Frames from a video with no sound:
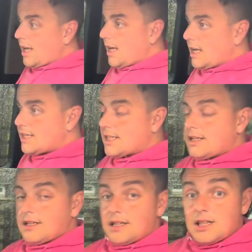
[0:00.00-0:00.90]
is
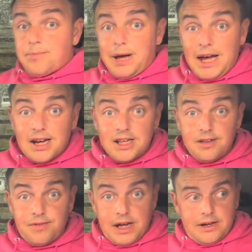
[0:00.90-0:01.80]
the back of
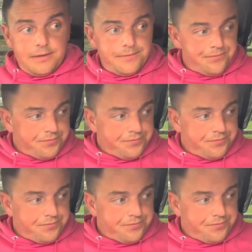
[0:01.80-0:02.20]
the van,